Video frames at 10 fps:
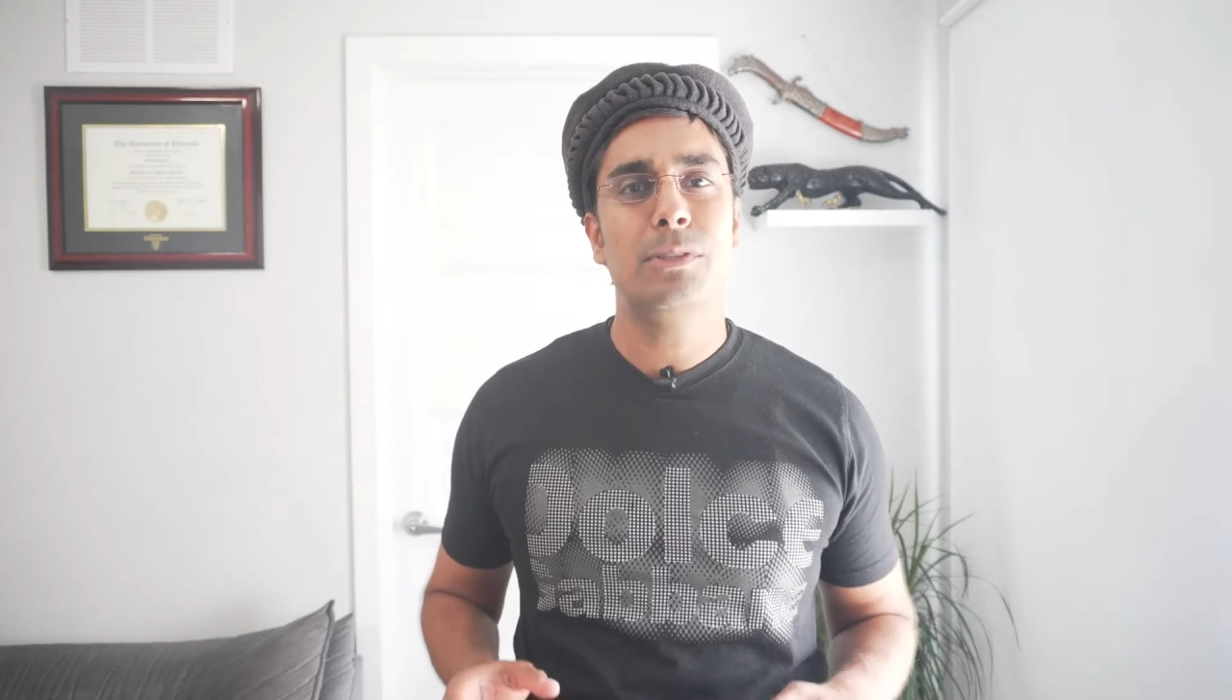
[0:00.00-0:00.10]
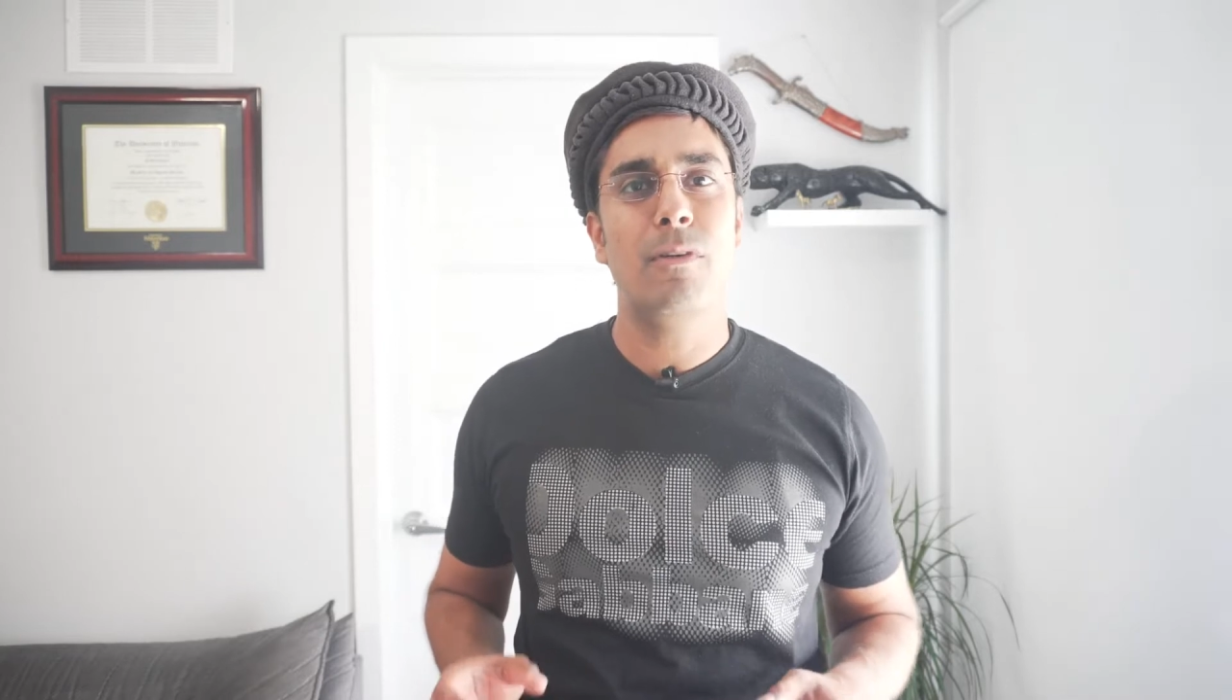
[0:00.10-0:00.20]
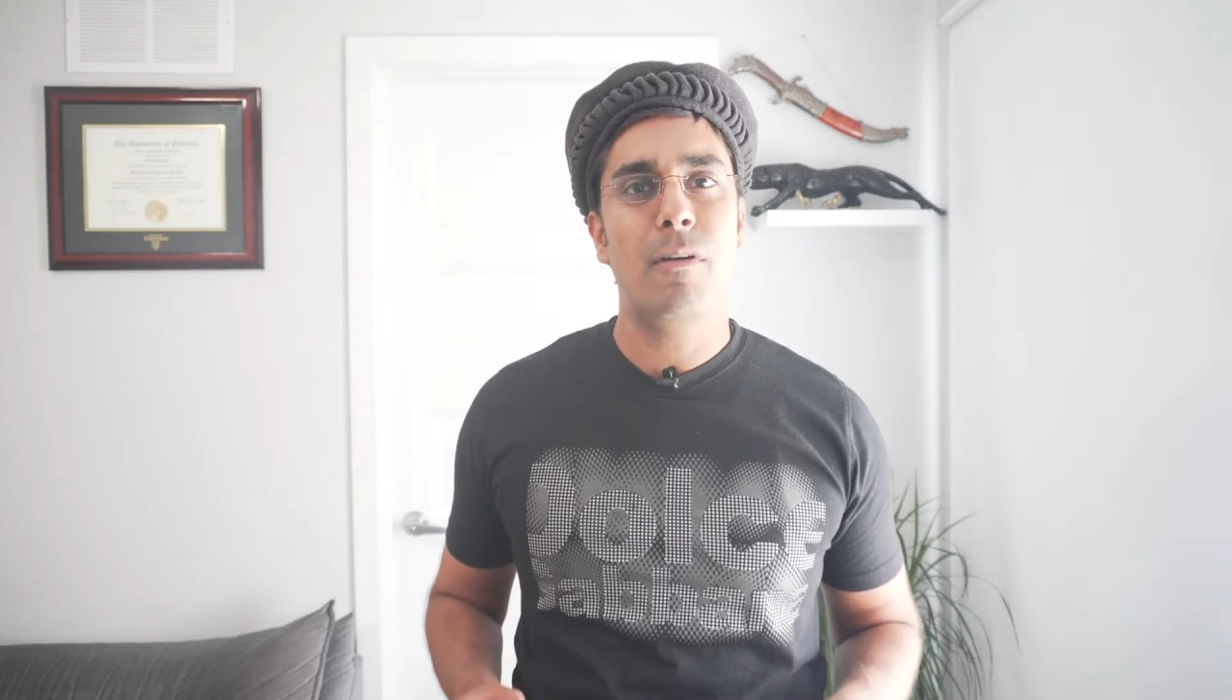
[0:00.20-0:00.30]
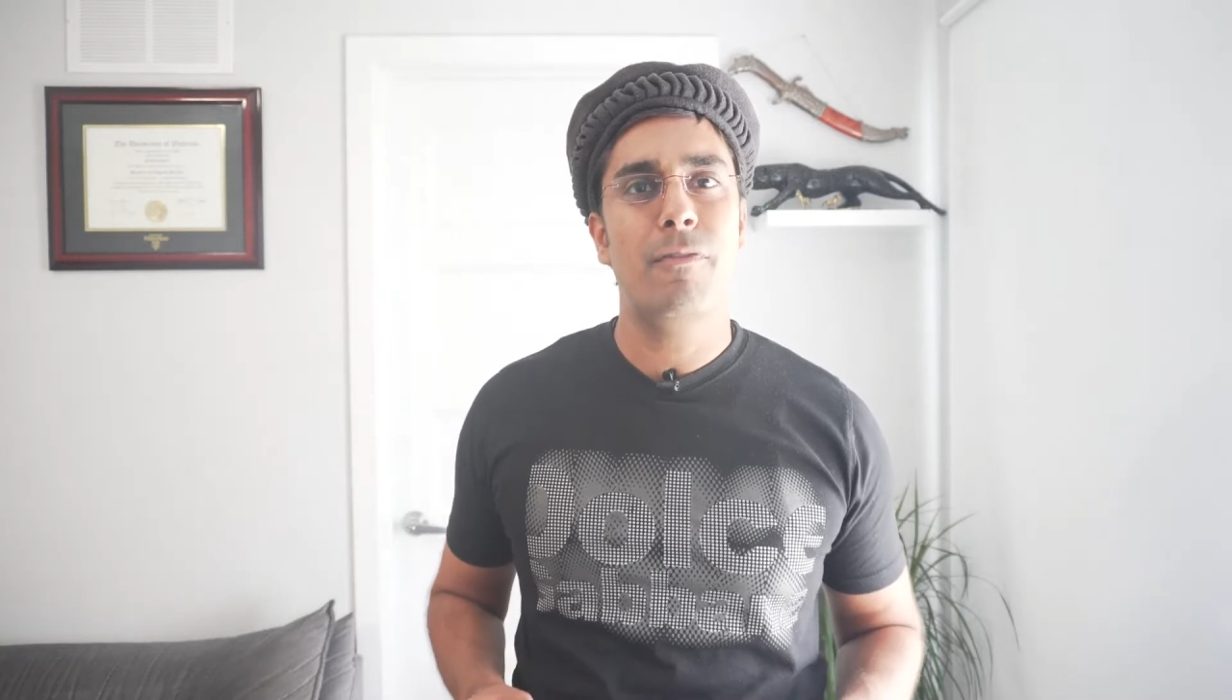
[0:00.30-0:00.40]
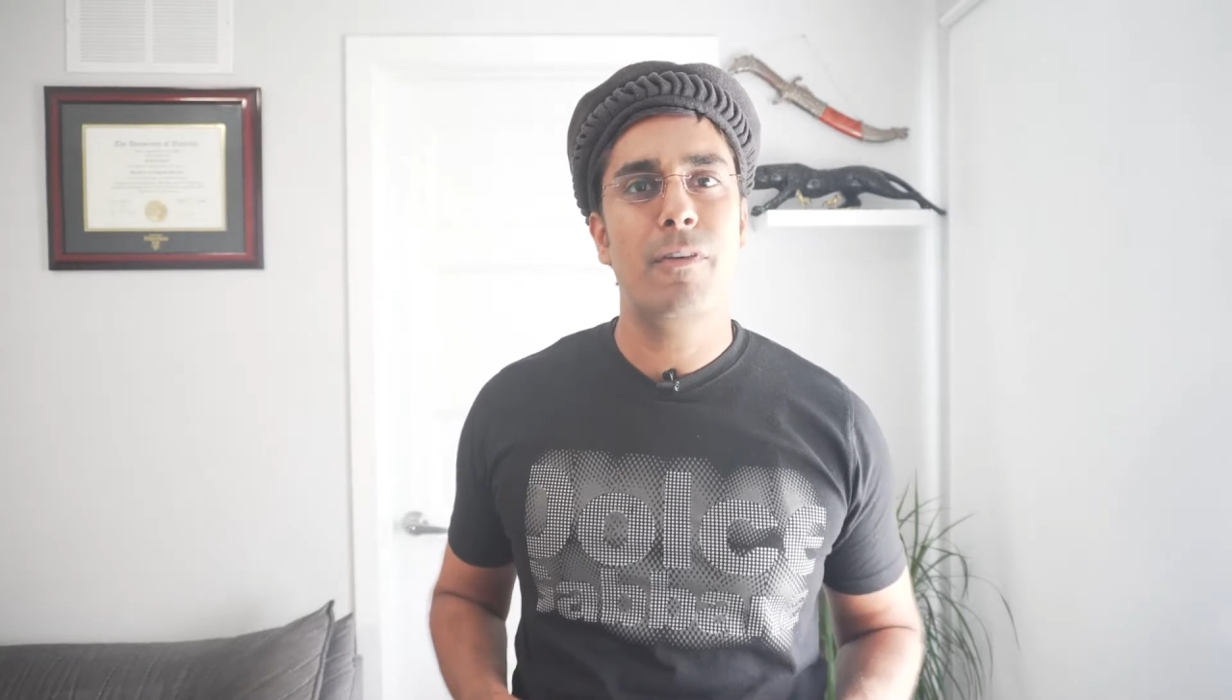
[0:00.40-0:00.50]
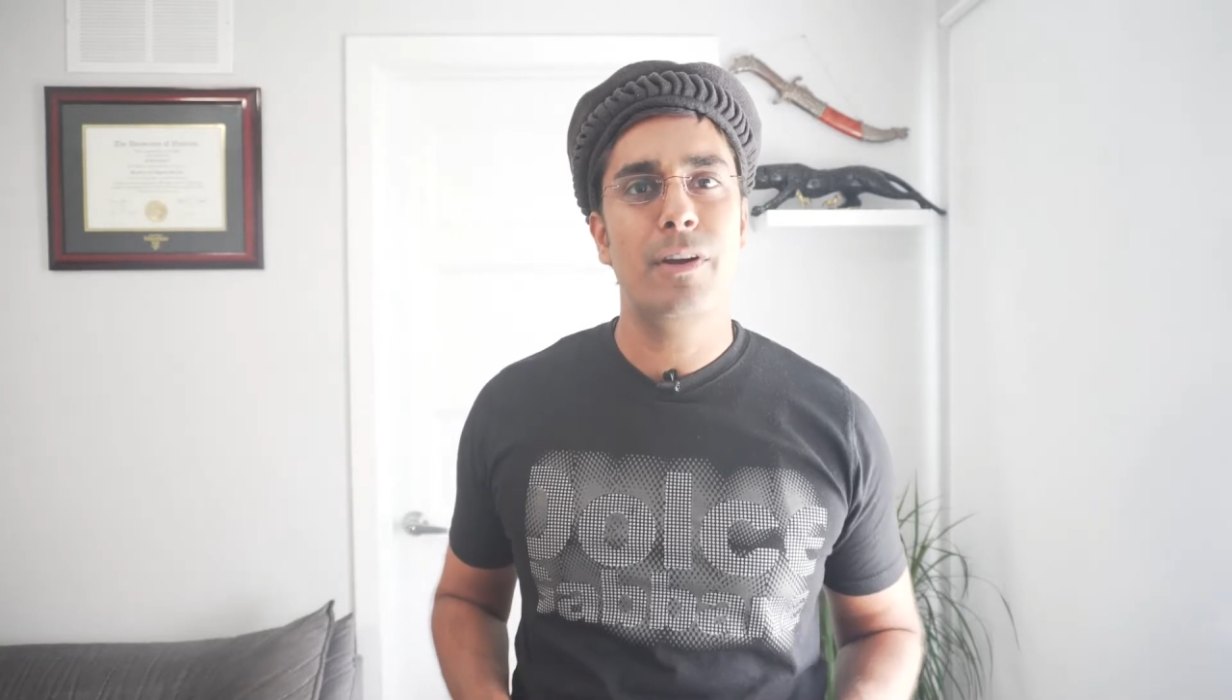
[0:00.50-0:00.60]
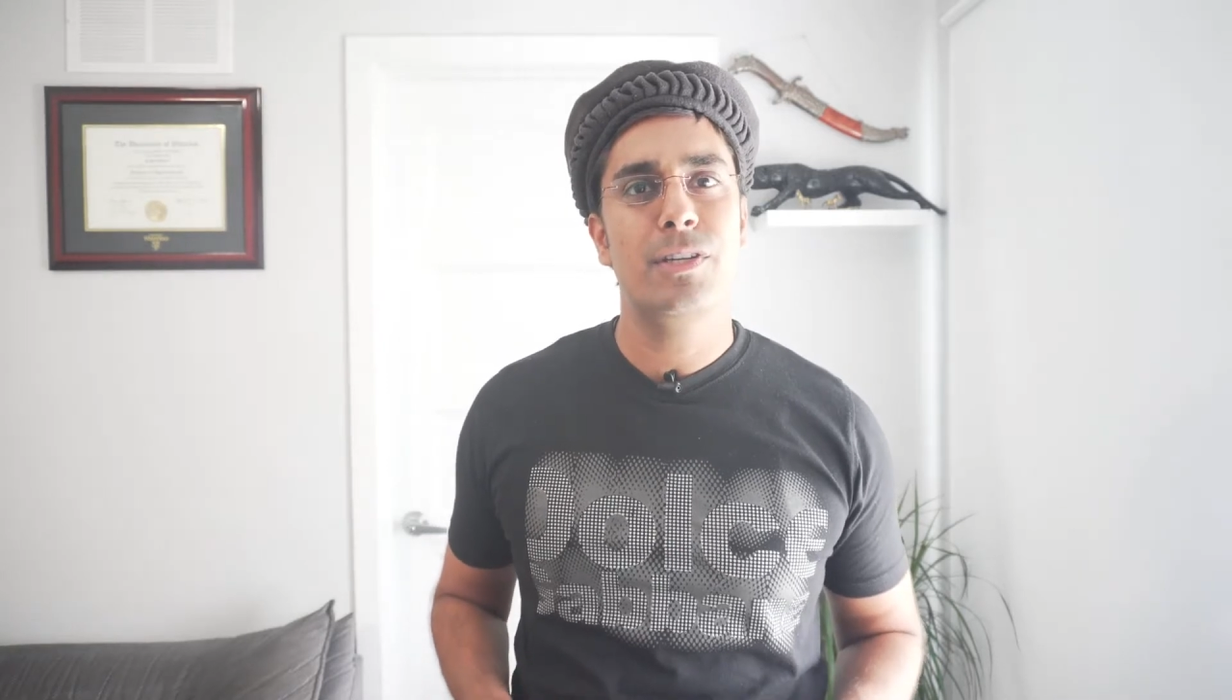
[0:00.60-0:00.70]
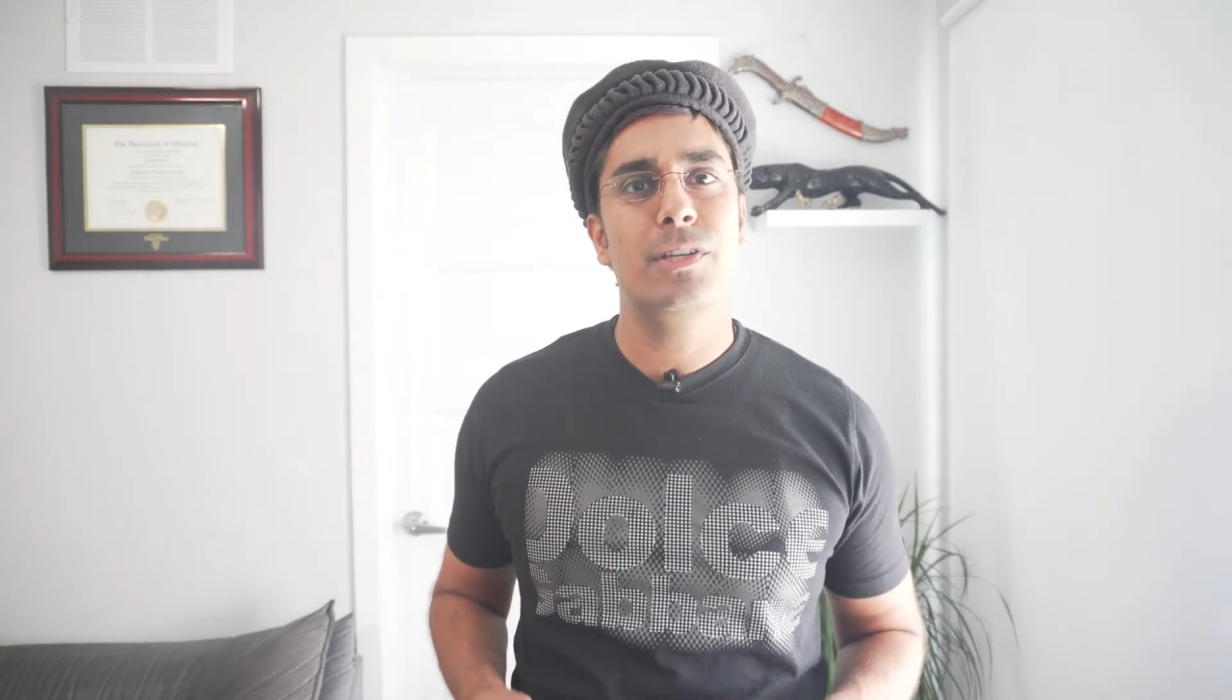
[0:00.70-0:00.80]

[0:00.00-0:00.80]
to referring